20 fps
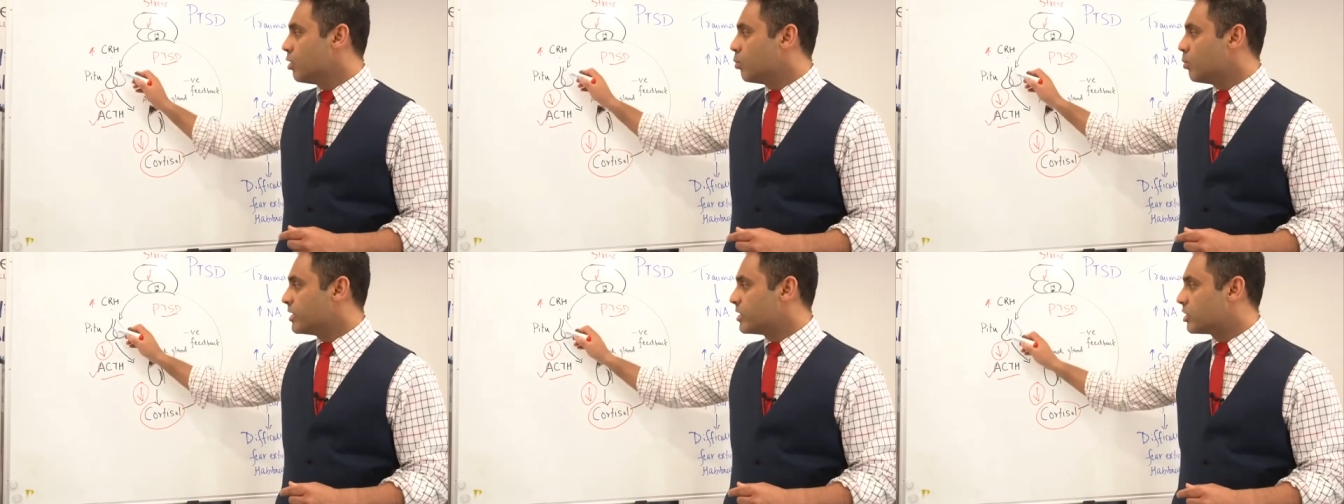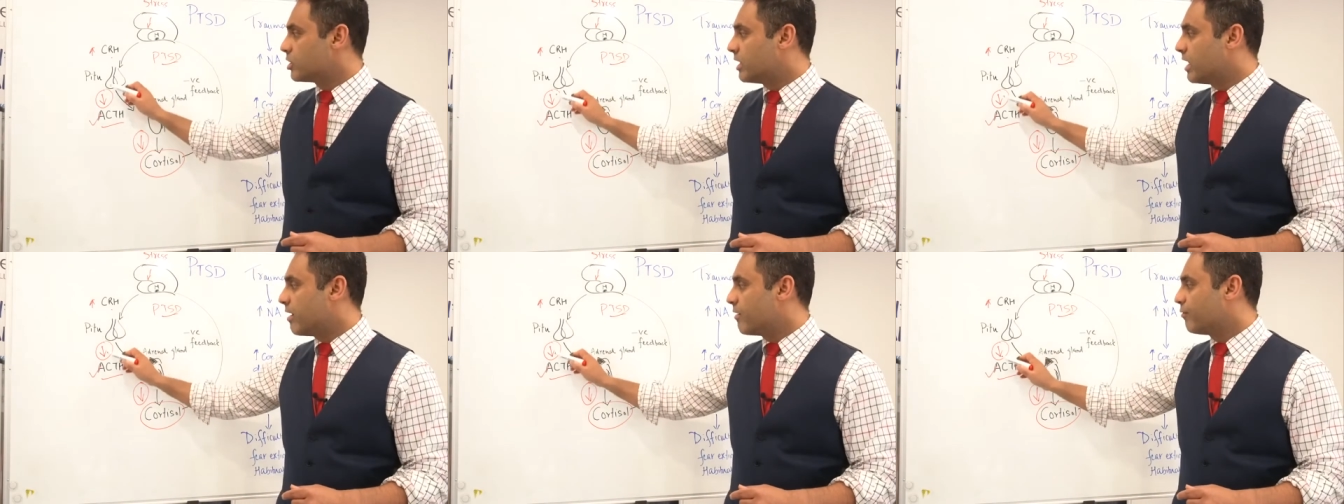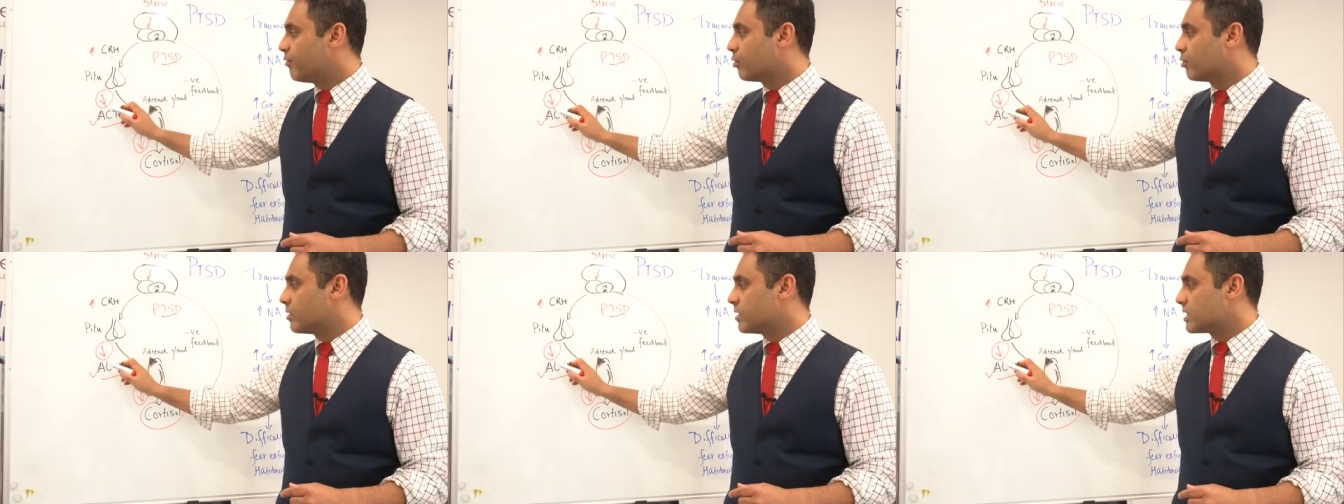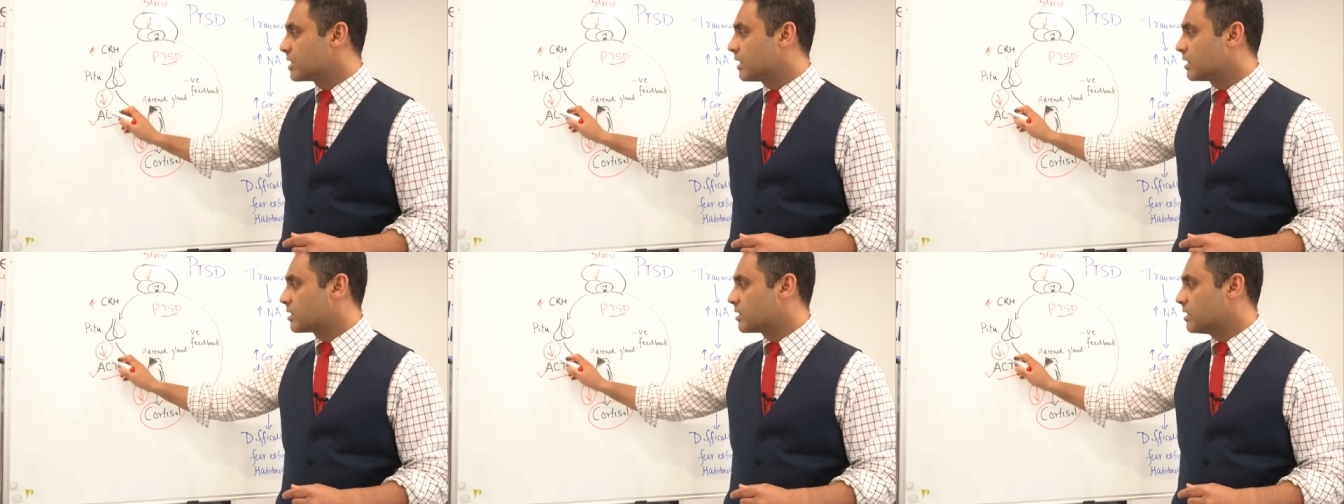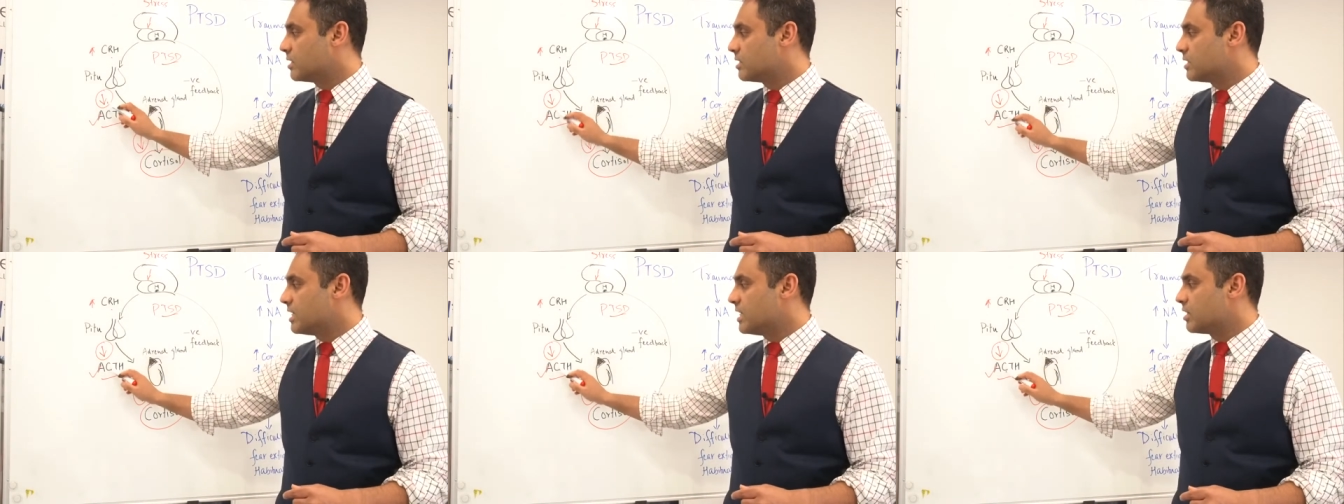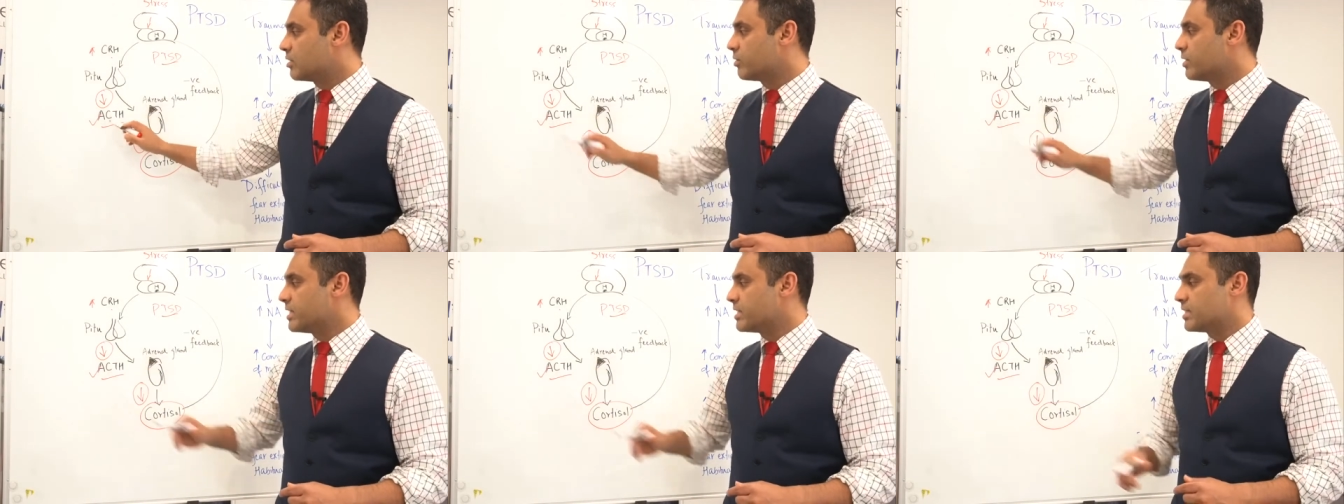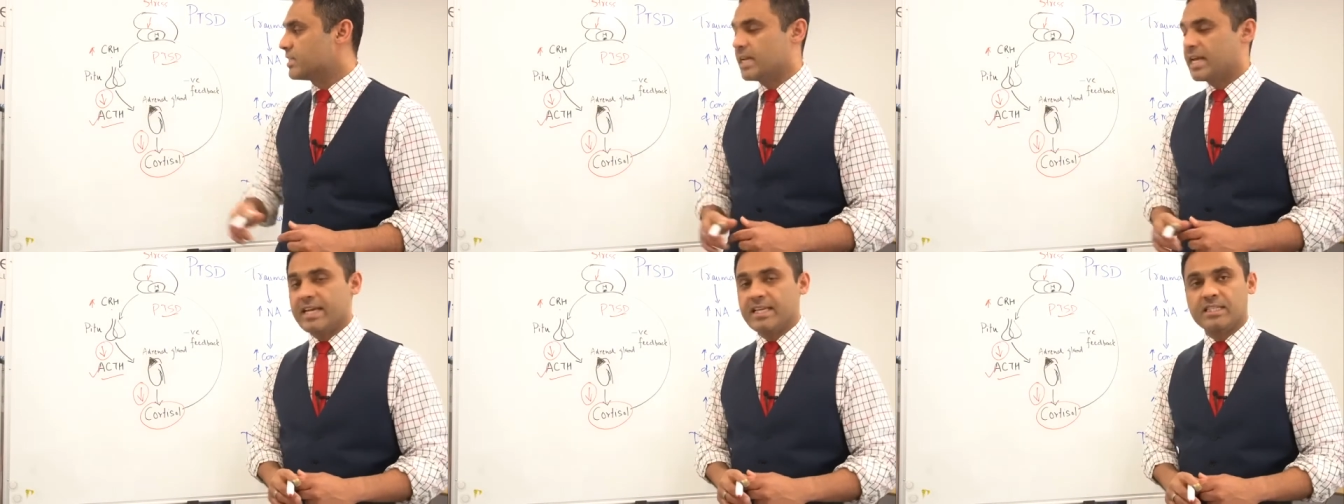which therefore results in a decrease
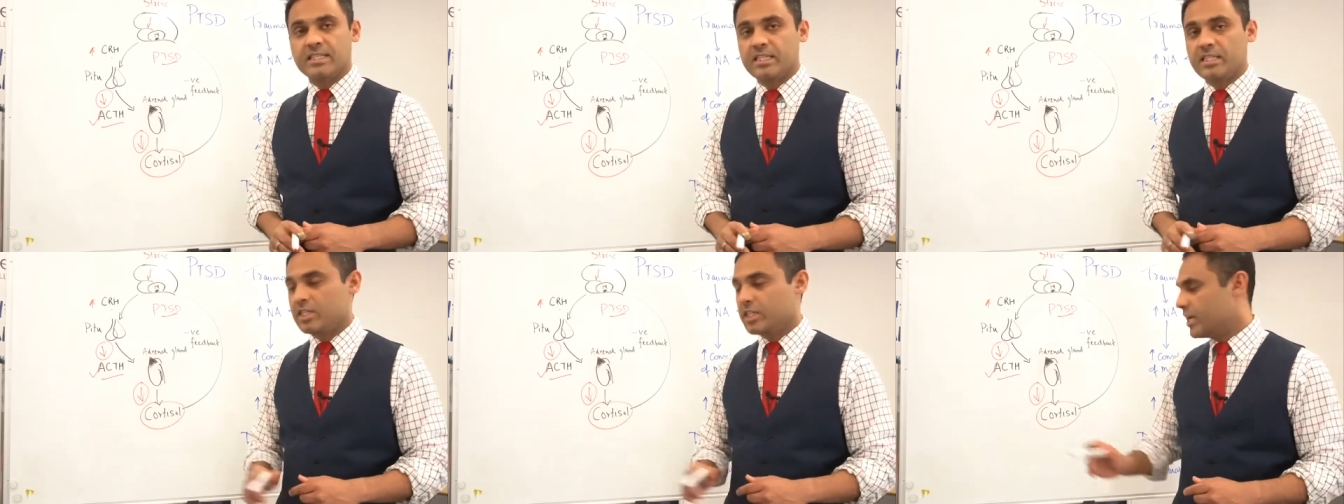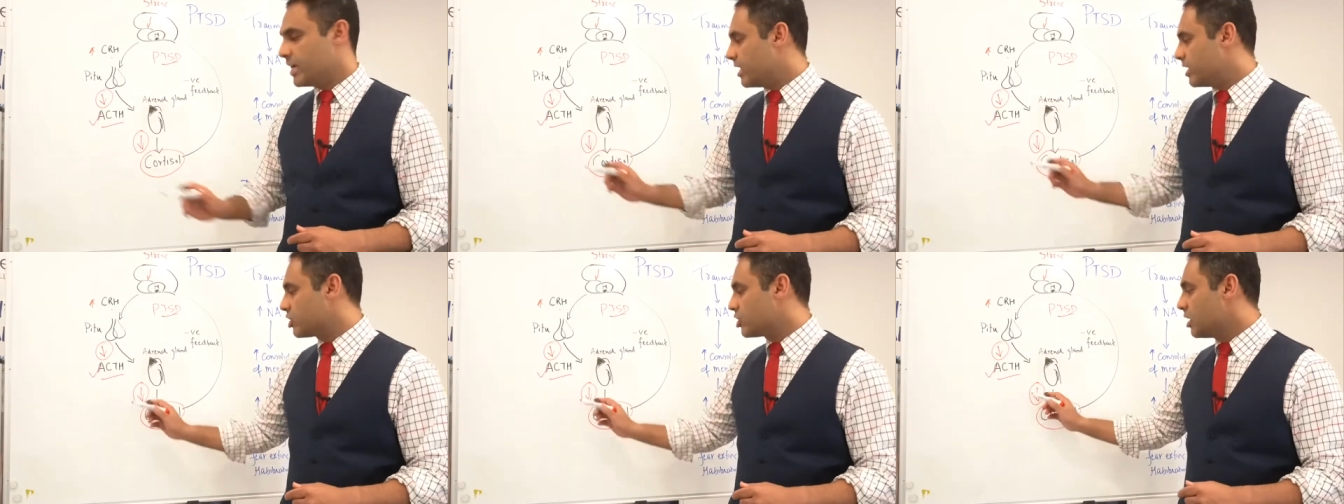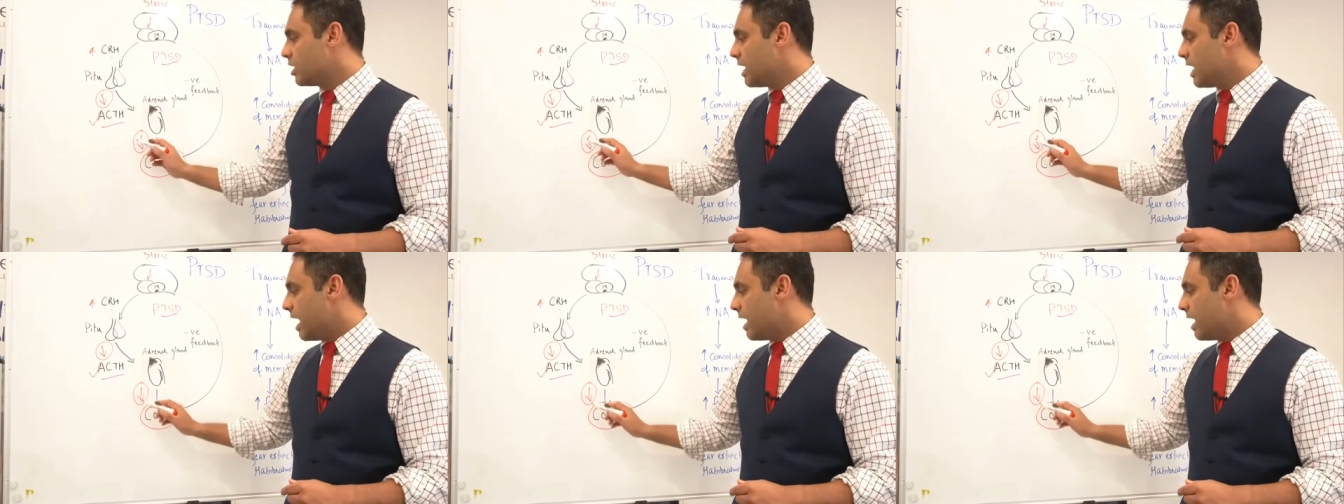in ACTH